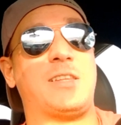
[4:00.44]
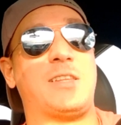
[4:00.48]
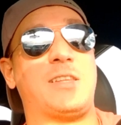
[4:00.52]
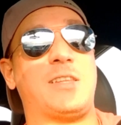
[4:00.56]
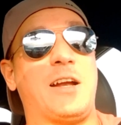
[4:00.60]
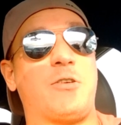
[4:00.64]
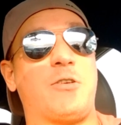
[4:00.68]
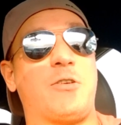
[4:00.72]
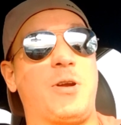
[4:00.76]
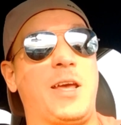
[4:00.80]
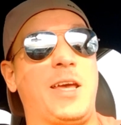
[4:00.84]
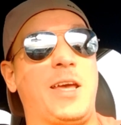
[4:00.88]

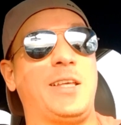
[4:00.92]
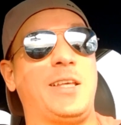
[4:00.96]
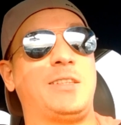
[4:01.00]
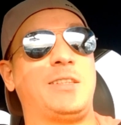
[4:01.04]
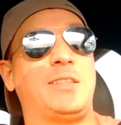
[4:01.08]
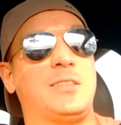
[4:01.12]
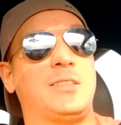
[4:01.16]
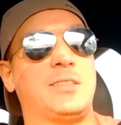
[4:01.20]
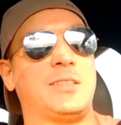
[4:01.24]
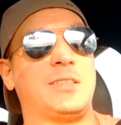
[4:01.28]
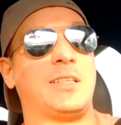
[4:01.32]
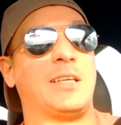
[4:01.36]
that great.
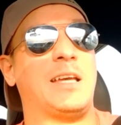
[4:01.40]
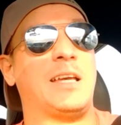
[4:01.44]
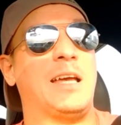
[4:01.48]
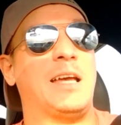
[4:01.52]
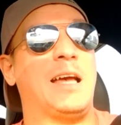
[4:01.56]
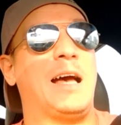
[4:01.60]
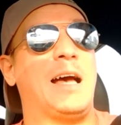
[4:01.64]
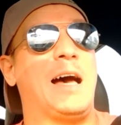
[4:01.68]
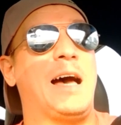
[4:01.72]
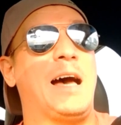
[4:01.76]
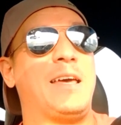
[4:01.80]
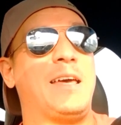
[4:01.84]

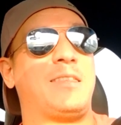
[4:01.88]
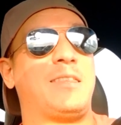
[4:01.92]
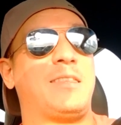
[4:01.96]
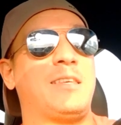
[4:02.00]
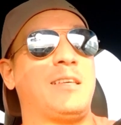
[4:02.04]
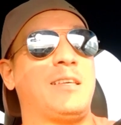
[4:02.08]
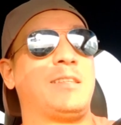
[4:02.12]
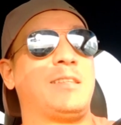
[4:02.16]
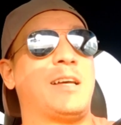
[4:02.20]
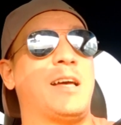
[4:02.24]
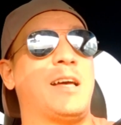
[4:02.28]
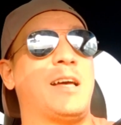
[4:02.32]
I
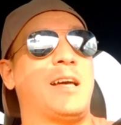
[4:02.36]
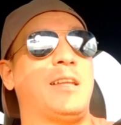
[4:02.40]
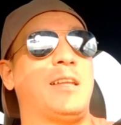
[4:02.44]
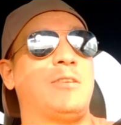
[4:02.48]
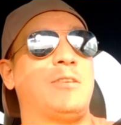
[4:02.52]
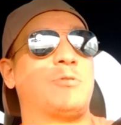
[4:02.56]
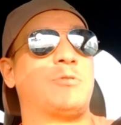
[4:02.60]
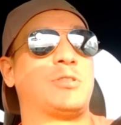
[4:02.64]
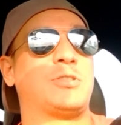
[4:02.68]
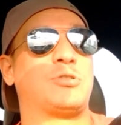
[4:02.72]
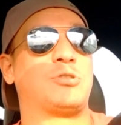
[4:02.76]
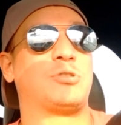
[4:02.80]
think that in
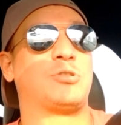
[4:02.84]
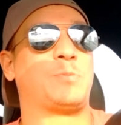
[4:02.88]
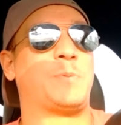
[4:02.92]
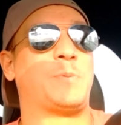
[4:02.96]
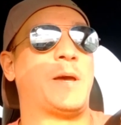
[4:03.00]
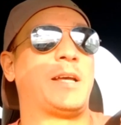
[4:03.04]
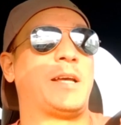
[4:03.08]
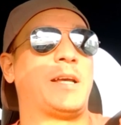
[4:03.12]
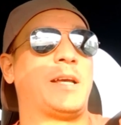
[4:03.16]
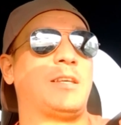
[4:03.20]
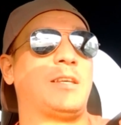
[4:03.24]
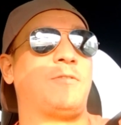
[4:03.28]

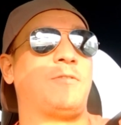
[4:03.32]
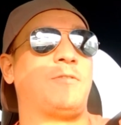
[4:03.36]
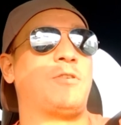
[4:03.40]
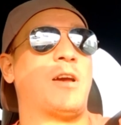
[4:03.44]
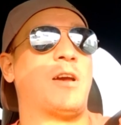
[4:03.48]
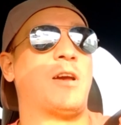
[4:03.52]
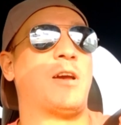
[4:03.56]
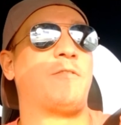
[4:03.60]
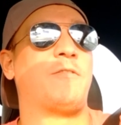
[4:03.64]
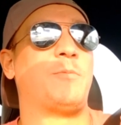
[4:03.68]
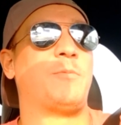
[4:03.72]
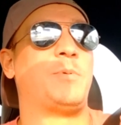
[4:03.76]
retrospect, if you
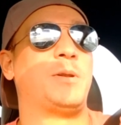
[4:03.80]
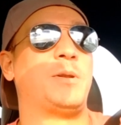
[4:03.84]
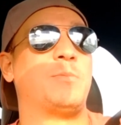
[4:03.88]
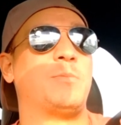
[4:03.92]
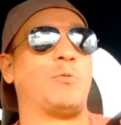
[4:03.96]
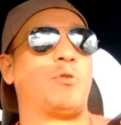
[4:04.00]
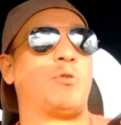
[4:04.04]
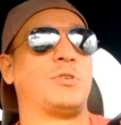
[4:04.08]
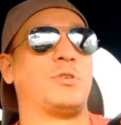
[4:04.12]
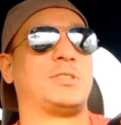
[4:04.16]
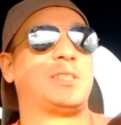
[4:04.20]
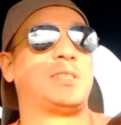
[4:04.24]
have a bit
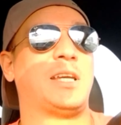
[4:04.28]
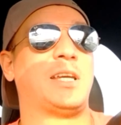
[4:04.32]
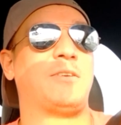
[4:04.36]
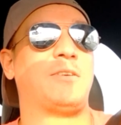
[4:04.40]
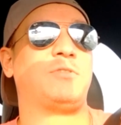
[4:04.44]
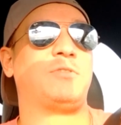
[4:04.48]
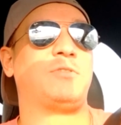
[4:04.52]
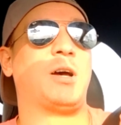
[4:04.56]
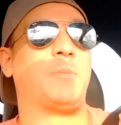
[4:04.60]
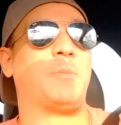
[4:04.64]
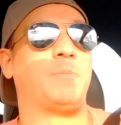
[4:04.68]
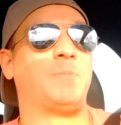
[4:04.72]
more
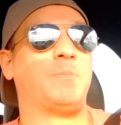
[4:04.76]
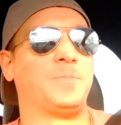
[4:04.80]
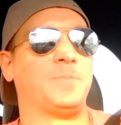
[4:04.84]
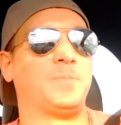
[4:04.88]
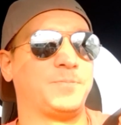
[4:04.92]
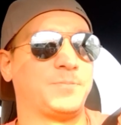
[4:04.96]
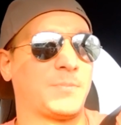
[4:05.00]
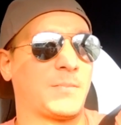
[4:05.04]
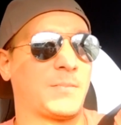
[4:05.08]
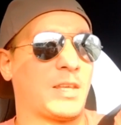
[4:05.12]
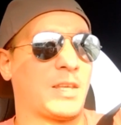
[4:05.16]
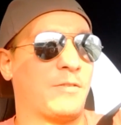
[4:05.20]
saved up,
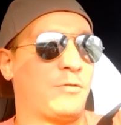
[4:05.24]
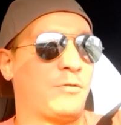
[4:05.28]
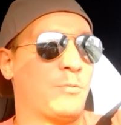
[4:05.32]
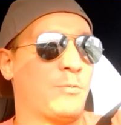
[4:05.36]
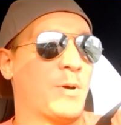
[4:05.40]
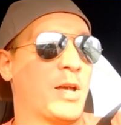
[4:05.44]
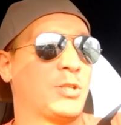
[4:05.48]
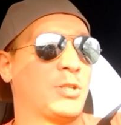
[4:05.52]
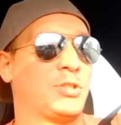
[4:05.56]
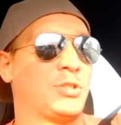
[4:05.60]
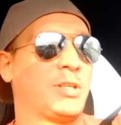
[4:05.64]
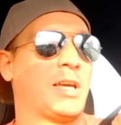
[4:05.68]
if you
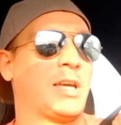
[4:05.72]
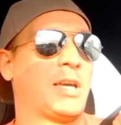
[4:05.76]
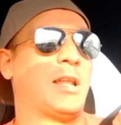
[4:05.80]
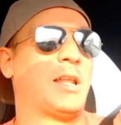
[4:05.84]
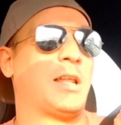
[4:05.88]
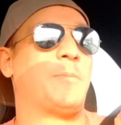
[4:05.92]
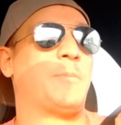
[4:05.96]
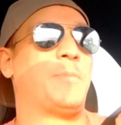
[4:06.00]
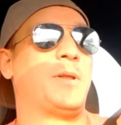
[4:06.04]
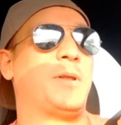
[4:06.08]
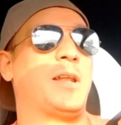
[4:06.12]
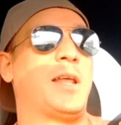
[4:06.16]
manage to get
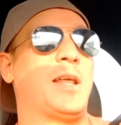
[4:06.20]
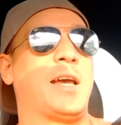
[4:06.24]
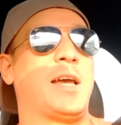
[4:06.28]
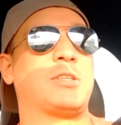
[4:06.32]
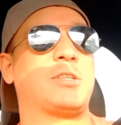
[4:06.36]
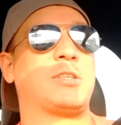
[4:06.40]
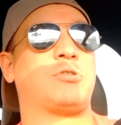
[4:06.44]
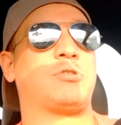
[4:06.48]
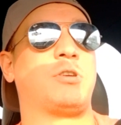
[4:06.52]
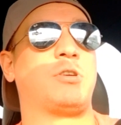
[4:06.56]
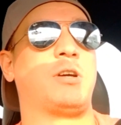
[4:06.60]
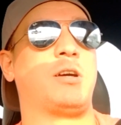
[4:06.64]
a bit
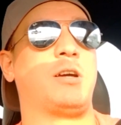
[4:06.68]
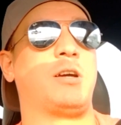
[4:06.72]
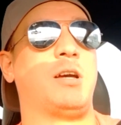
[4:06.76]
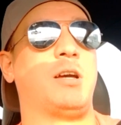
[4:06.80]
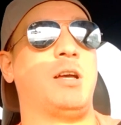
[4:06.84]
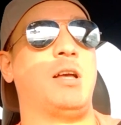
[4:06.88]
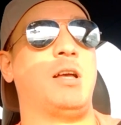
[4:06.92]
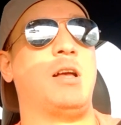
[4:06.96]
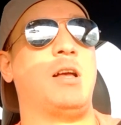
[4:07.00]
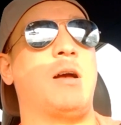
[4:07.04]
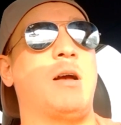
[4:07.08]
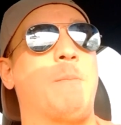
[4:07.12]
extra
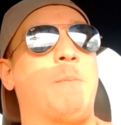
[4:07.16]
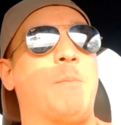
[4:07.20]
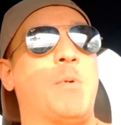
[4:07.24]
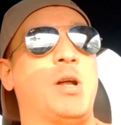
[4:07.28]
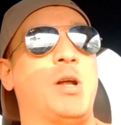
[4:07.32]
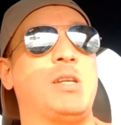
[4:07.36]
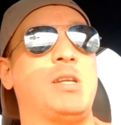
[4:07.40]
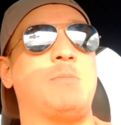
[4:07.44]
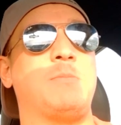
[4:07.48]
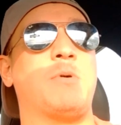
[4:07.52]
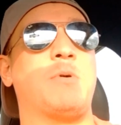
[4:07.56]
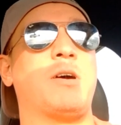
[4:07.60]

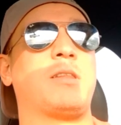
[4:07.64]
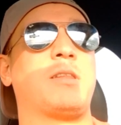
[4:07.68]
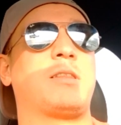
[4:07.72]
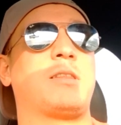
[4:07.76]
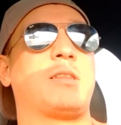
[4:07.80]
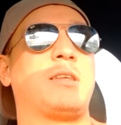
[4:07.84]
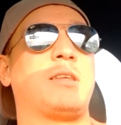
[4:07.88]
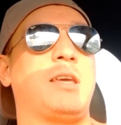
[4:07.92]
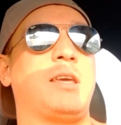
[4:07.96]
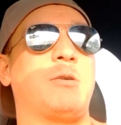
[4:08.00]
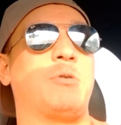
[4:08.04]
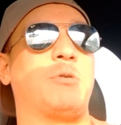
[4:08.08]
money
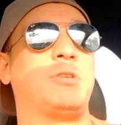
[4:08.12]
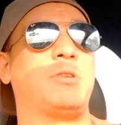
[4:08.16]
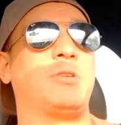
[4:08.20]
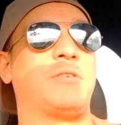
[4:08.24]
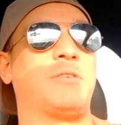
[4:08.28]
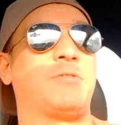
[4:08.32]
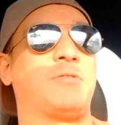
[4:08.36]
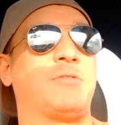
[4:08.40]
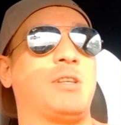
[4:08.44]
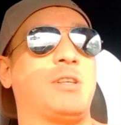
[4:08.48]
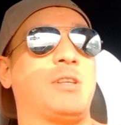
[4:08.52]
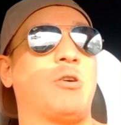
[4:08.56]
monthly, it would
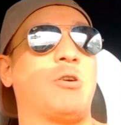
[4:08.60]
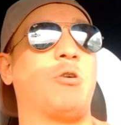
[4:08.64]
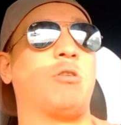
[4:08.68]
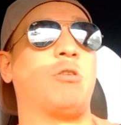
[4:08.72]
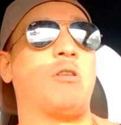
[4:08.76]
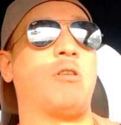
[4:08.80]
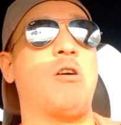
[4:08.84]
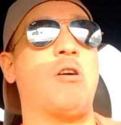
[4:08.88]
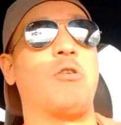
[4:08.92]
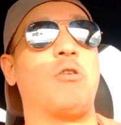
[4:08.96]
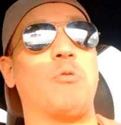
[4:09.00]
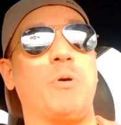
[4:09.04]
definitely go a
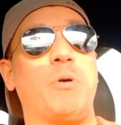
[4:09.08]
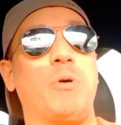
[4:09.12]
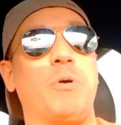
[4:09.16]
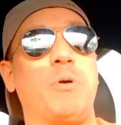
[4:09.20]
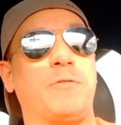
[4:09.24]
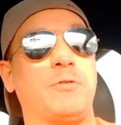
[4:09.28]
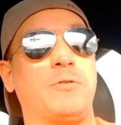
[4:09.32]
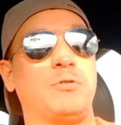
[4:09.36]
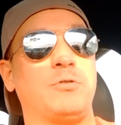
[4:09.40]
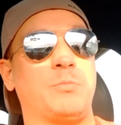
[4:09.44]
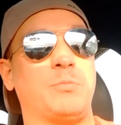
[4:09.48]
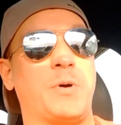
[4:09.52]
long way
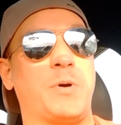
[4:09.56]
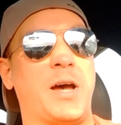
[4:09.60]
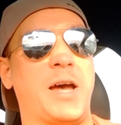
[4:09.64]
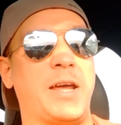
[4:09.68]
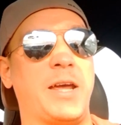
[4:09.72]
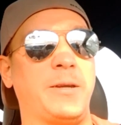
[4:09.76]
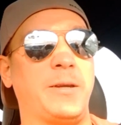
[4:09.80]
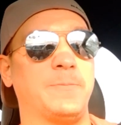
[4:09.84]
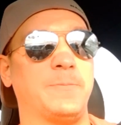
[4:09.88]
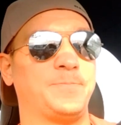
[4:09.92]
for Dubai.